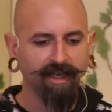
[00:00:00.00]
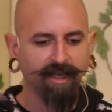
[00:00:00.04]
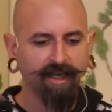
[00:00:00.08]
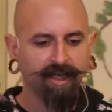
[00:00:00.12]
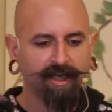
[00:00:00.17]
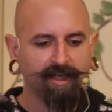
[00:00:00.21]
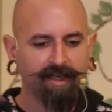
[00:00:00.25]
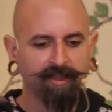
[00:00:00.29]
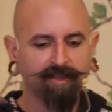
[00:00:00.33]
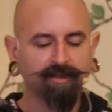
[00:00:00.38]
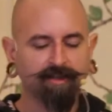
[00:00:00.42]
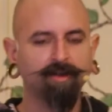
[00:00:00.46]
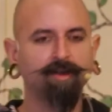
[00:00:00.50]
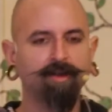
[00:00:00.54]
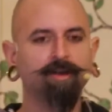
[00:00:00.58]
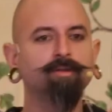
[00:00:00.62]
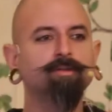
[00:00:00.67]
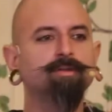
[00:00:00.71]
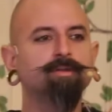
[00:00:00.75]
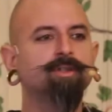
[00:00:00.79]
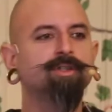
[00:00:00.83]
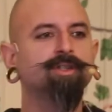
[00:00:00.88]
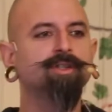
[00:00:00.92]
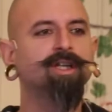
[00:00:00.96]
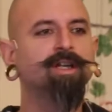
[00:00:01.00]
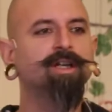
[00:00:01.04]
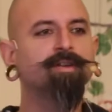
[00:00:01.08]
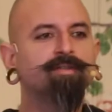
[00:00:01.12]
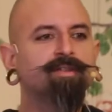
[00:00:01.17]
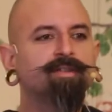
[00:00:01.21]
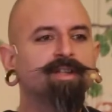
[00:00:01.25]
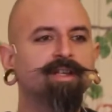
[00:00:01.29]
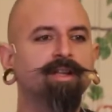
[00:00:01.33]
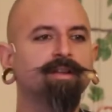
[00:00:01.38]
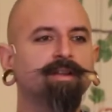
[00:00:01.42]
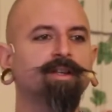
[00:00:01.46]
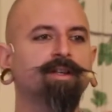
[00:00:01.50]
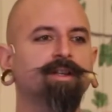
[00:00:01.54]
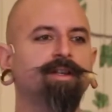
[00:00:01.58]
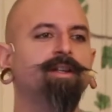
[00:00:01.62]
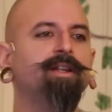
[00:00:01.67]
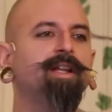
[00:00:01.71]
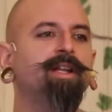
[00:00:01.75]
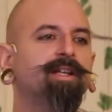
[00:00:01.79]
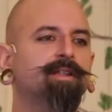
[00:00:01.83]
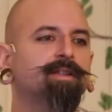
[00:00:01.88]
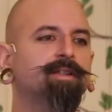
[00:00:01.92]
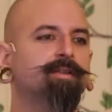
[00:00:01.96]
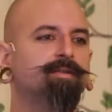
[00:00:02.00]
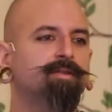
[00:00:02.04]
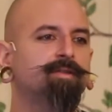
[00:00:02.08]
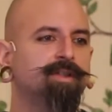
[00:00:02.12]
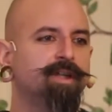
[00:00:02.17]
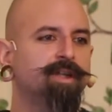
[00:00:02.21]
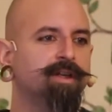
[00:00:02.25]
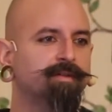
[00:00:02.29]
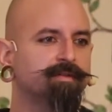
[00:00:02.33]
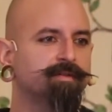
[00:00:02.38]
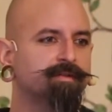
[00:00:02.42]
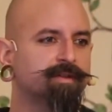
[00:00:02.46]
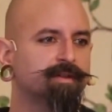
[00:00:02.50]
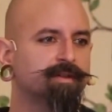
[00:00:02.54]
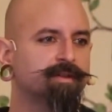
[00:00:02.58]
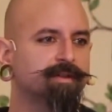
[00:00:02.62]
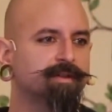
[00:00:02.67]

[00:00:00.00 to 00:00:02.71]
in your own shift and in the collective shift?